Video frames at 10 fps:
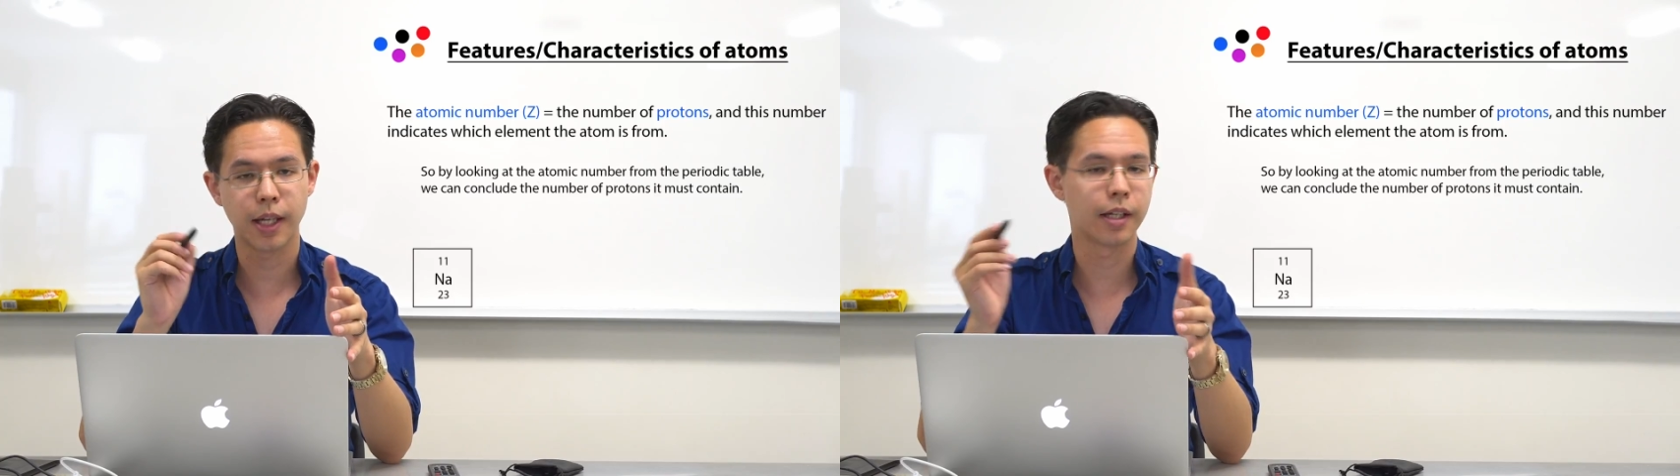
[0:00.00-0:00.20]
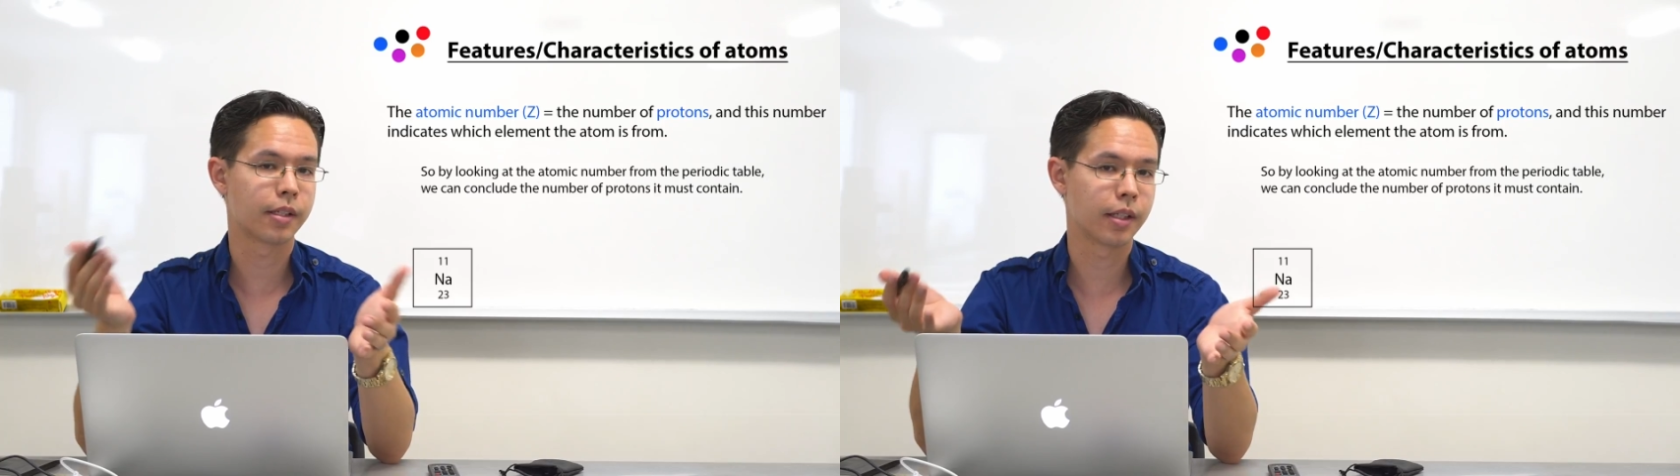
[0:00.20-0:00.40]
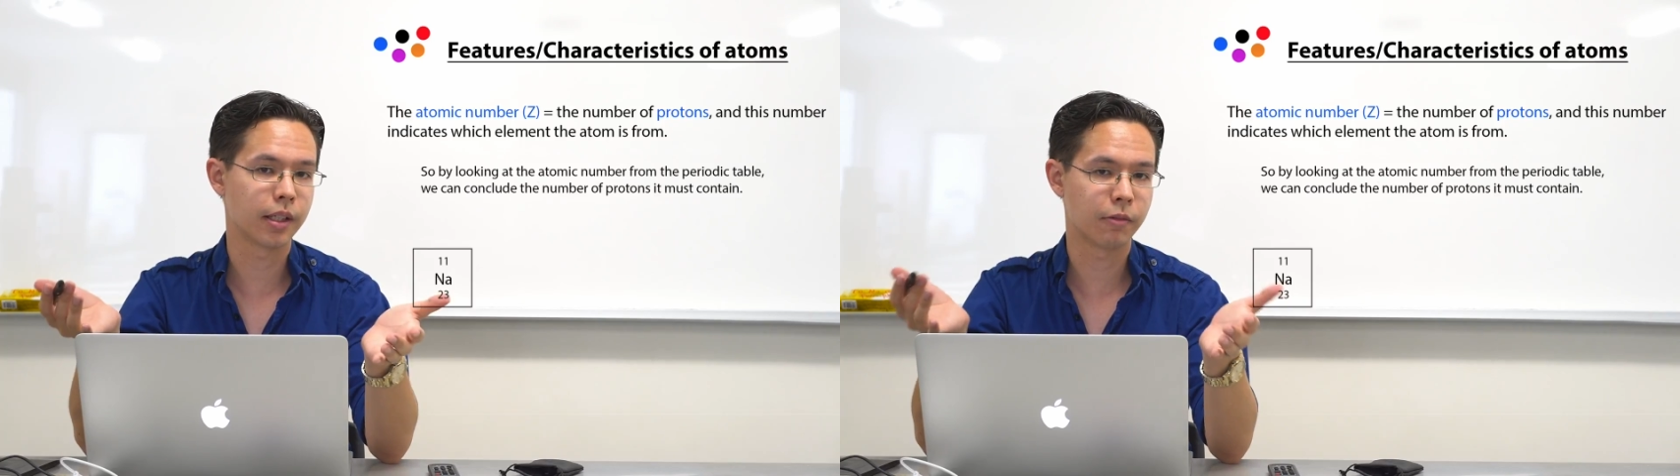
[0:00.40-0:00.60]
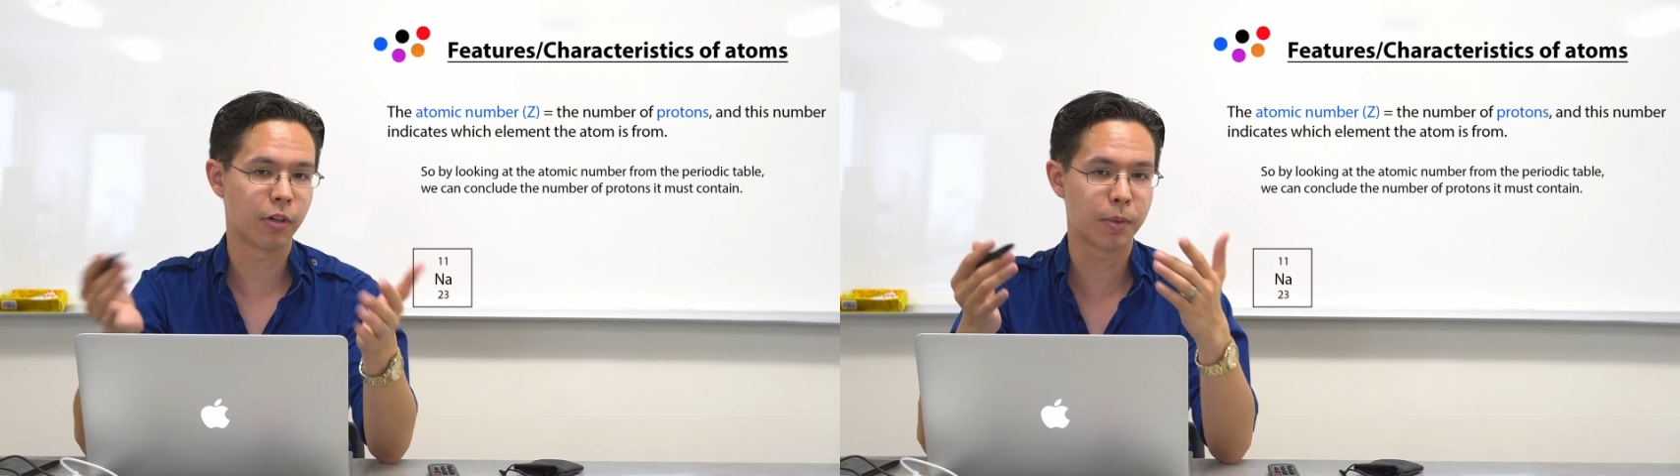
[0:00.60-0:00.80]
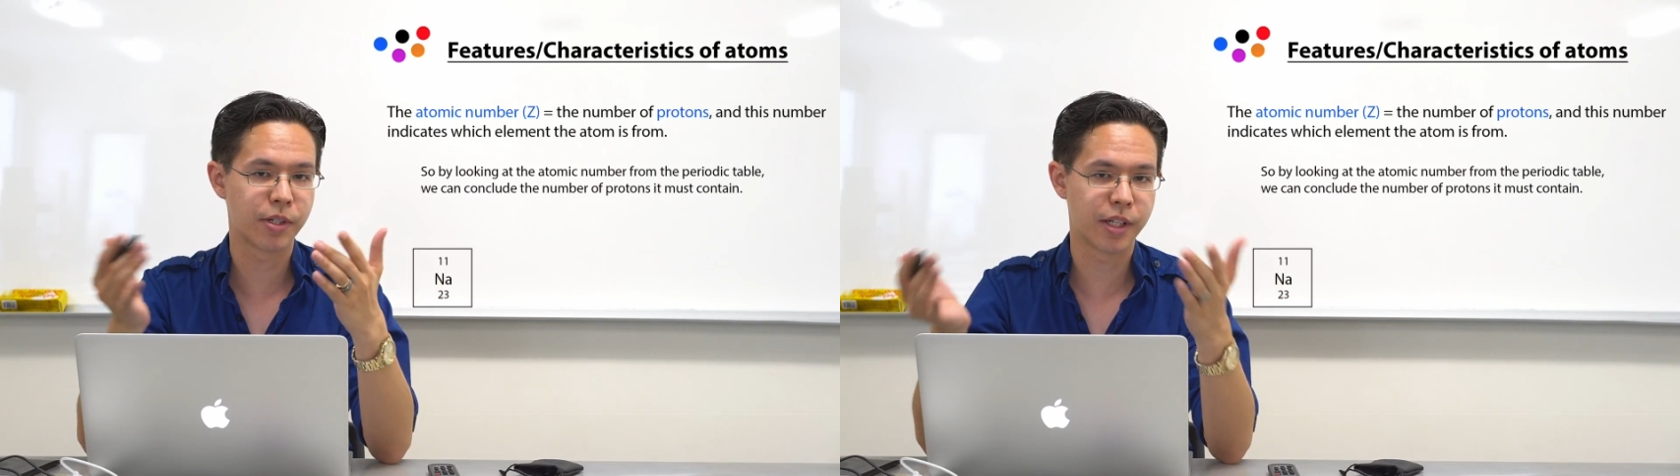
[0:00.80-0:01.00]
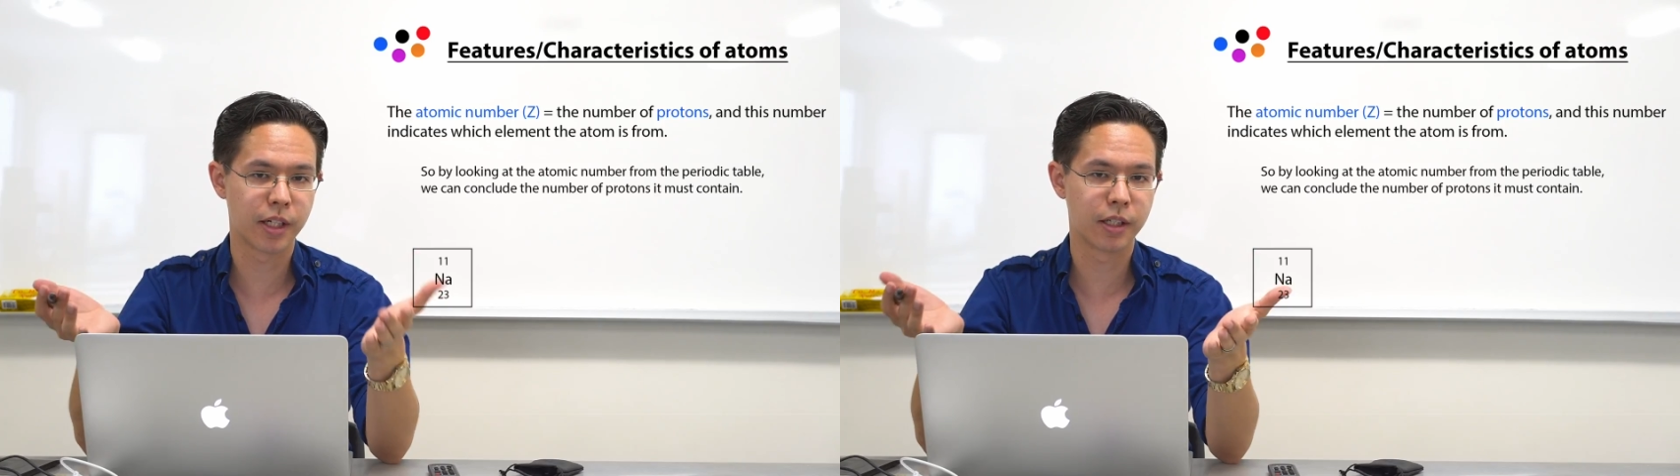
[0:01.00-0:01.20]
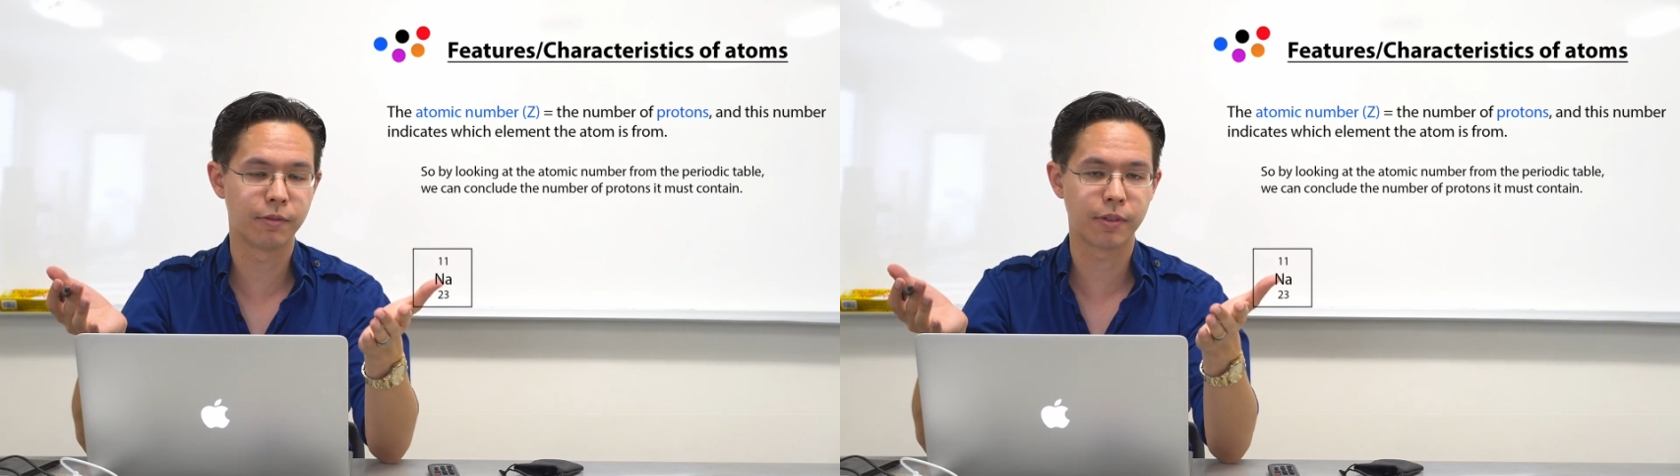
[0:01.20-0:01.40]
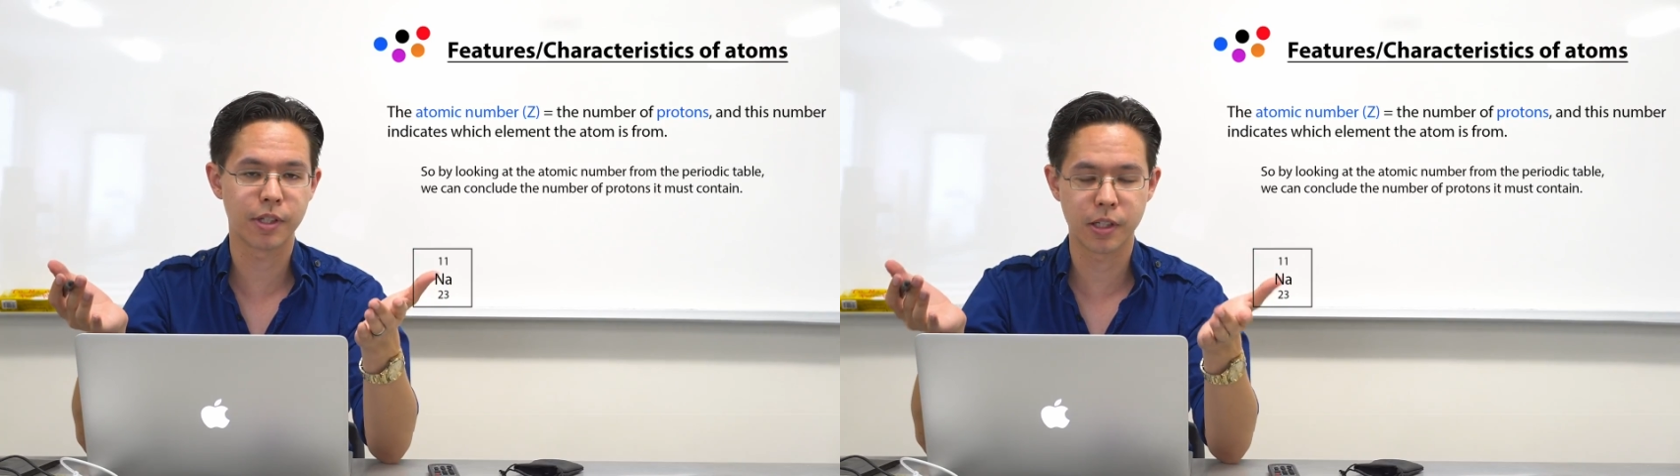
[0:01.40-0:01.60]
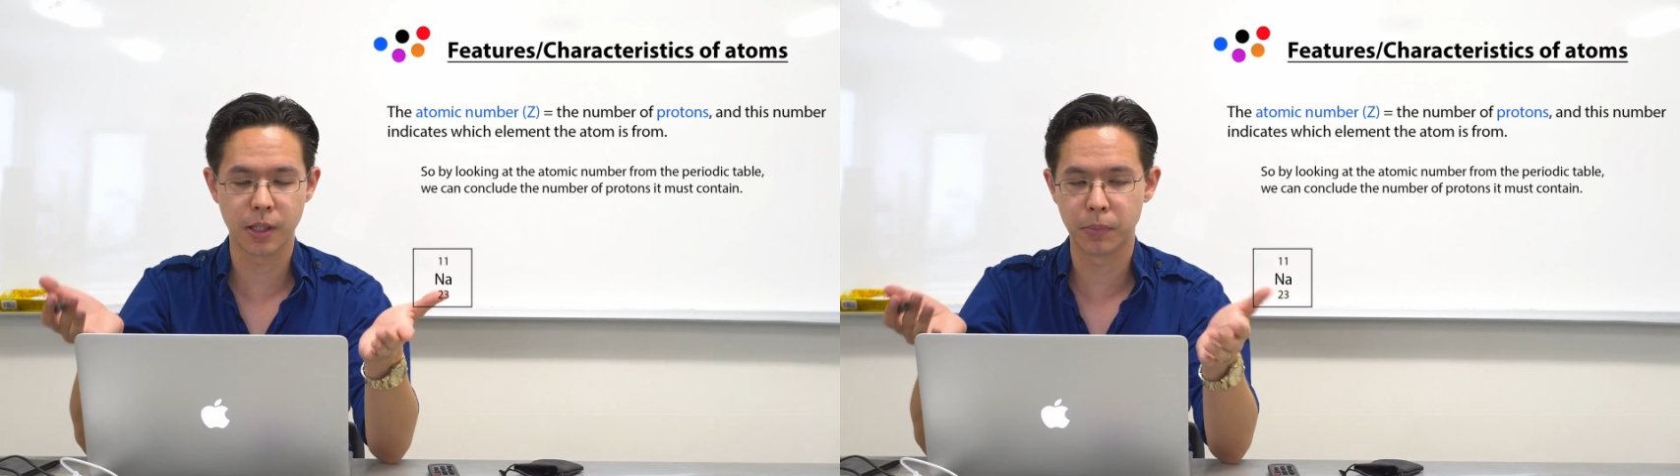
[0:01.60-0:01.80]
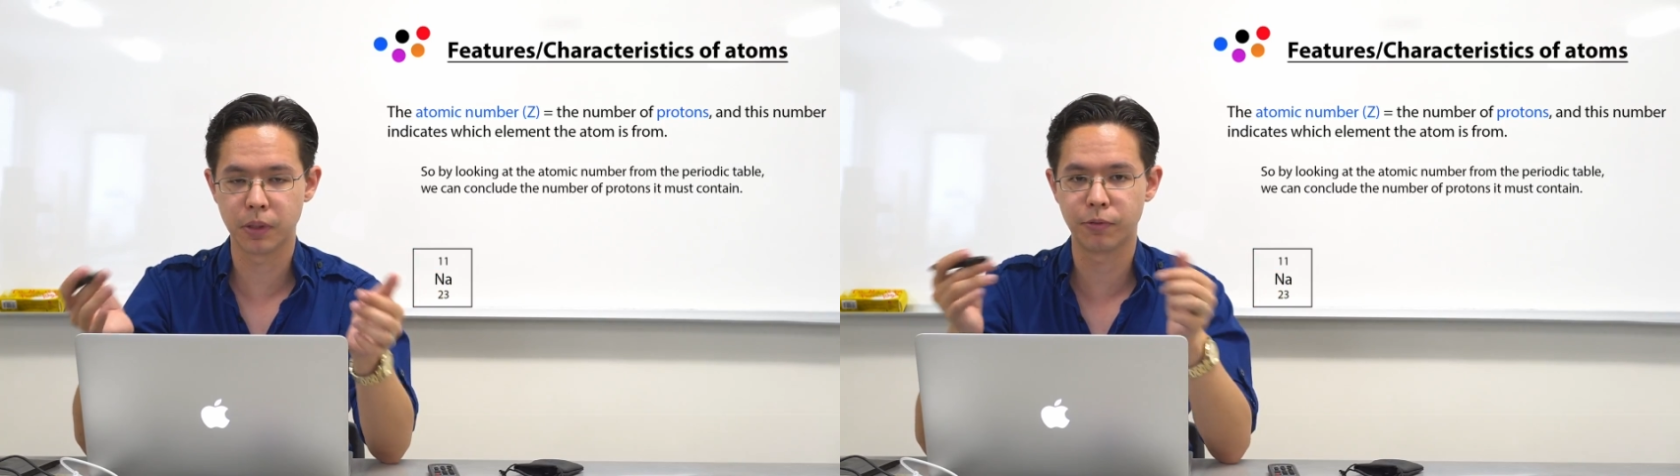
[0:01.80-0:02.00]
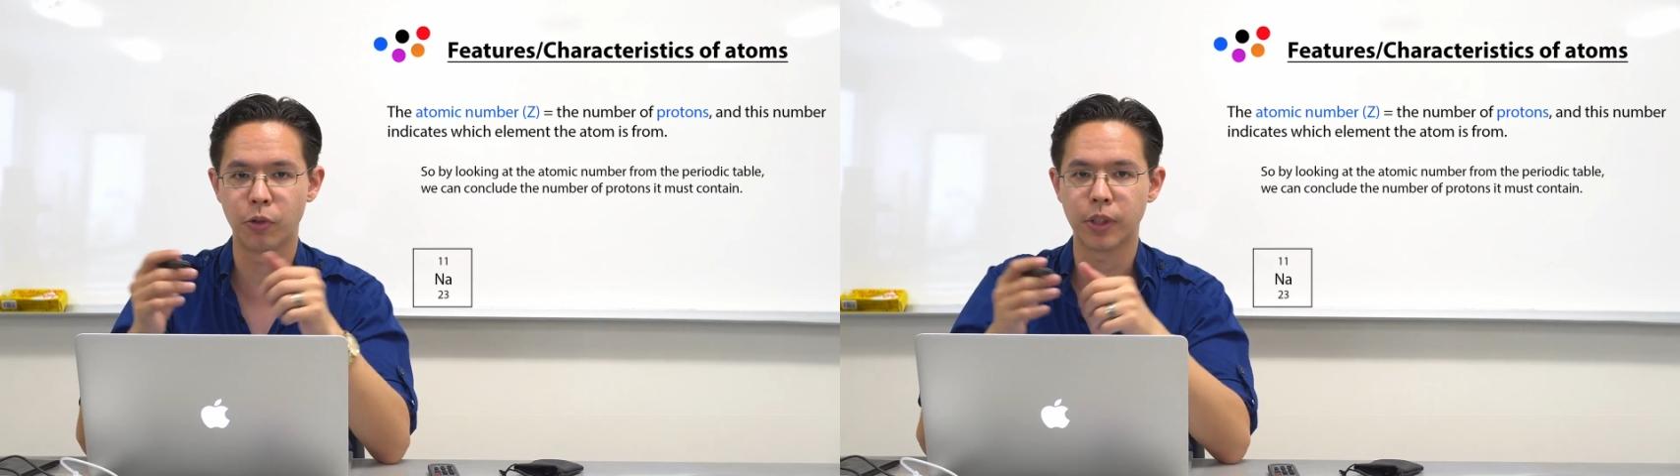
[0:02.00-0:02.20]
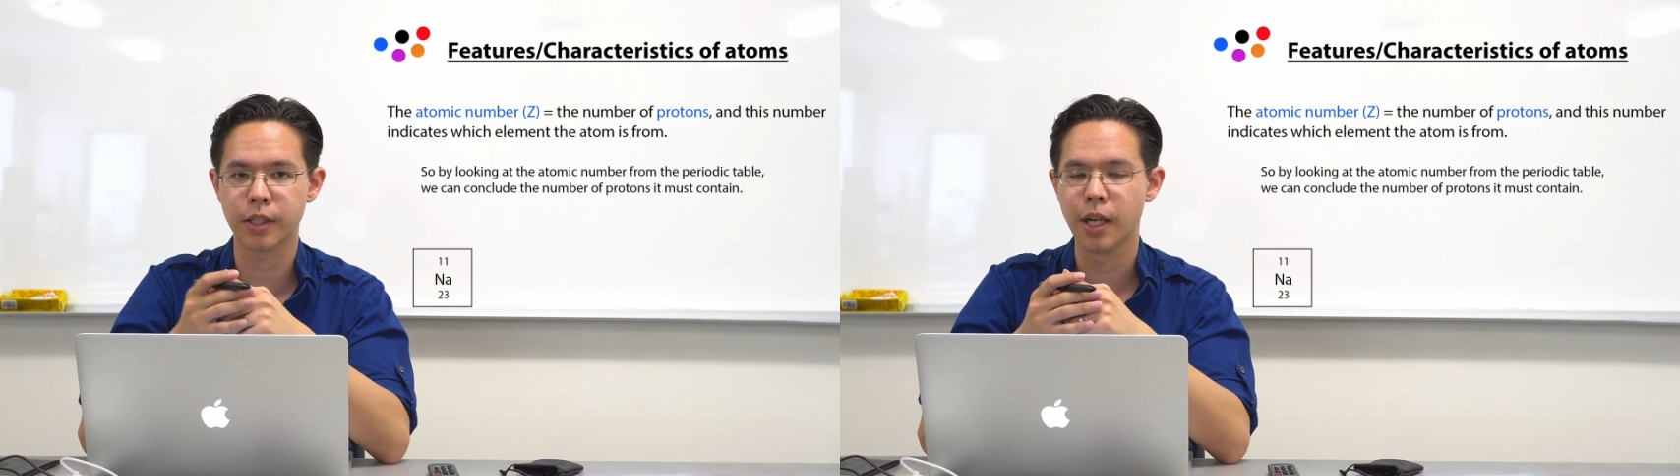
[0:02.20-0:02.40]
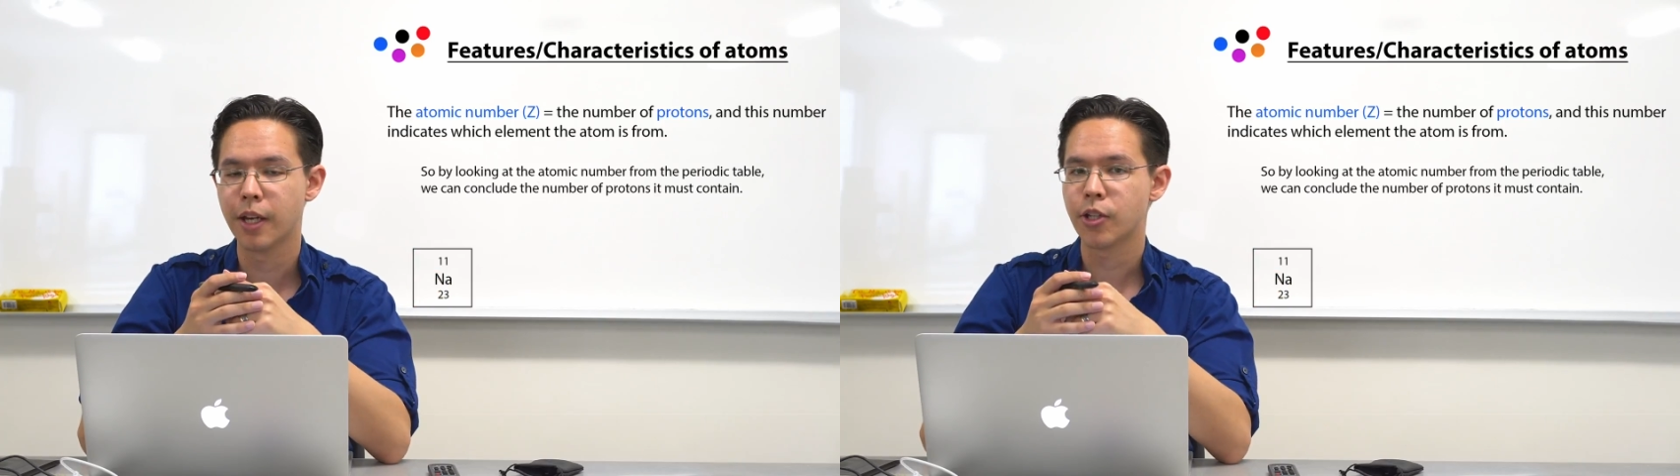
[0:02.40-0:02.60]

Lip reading: that is the representative symbol for it.